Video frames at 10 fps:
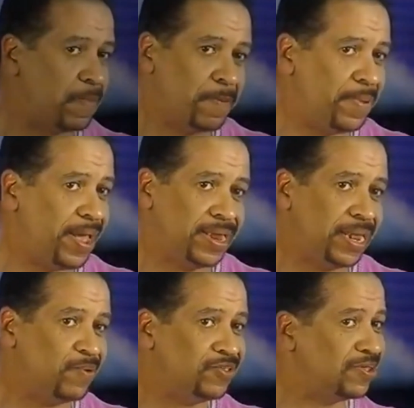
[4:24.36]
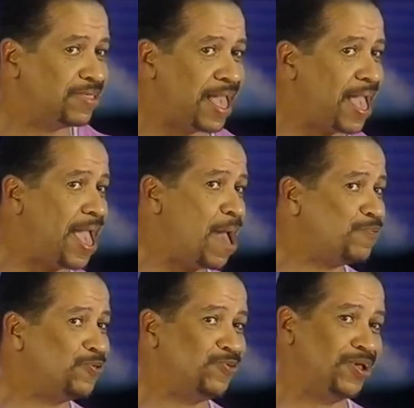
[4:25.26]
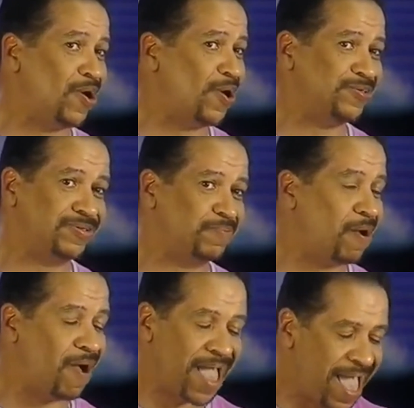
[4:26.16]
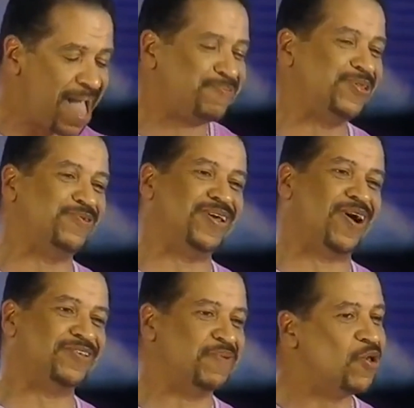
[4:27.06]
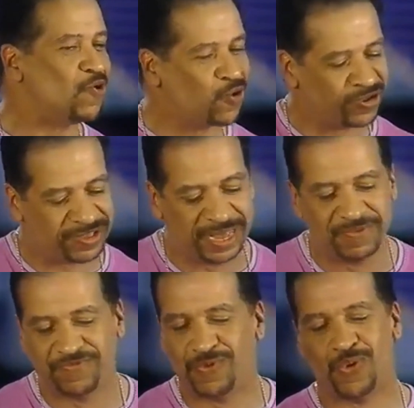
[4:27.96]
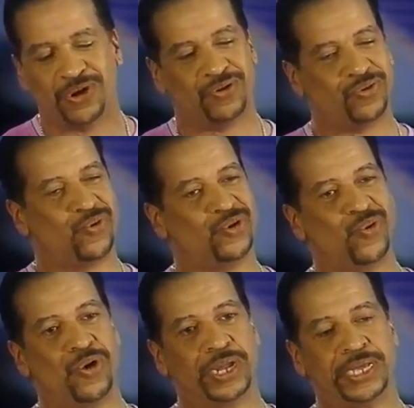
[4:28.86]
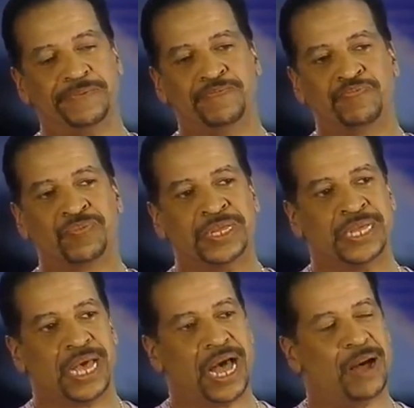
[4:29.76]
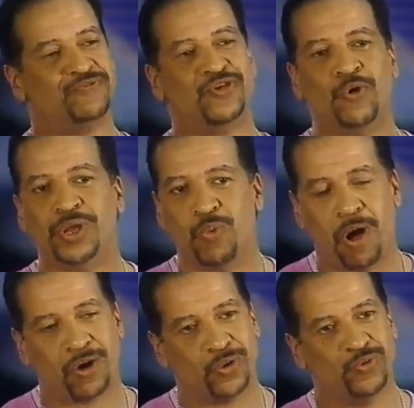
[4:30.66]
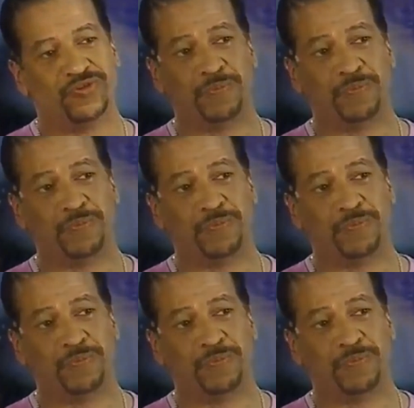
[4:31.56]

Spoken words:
my band, they were just absolutely awesome. Absolutely awesome. Of course, Stephen Ford on organ. Tony Walker, who's a